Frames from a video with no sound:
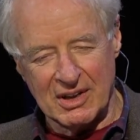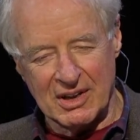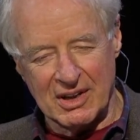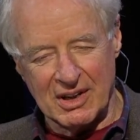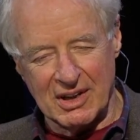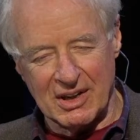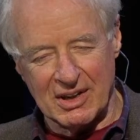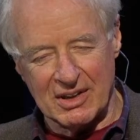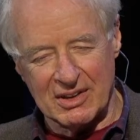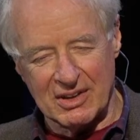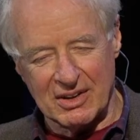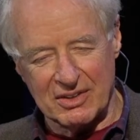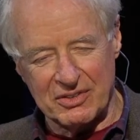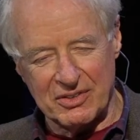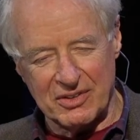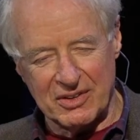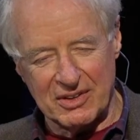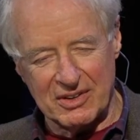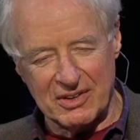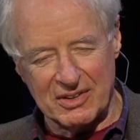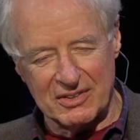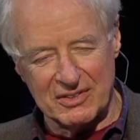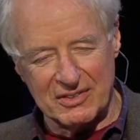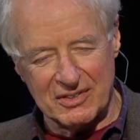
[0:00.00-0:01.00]
And I
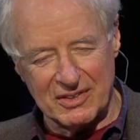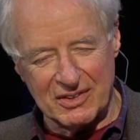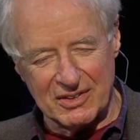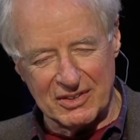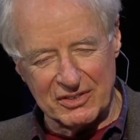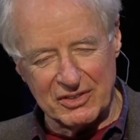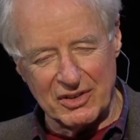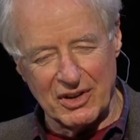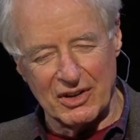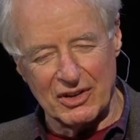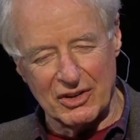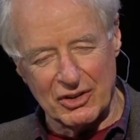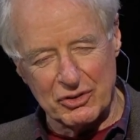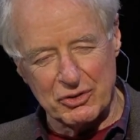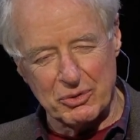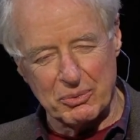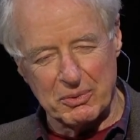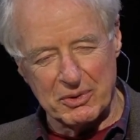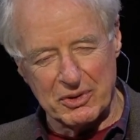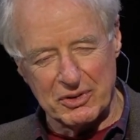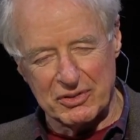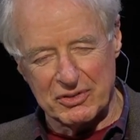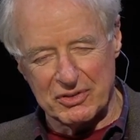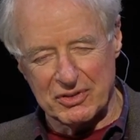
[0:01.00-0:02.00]
think in the
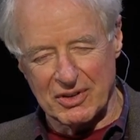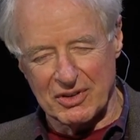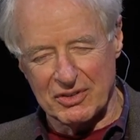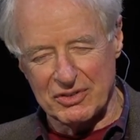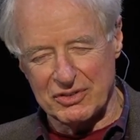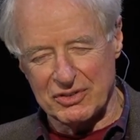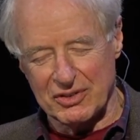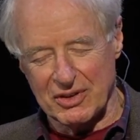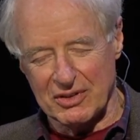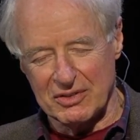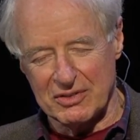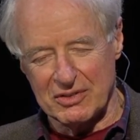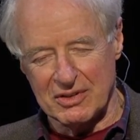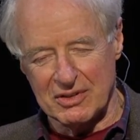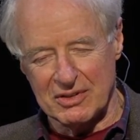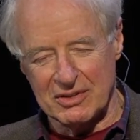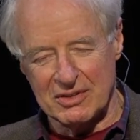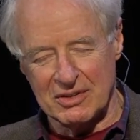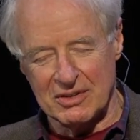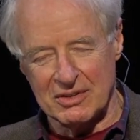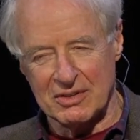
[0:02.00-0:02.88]
acknowledgments I said that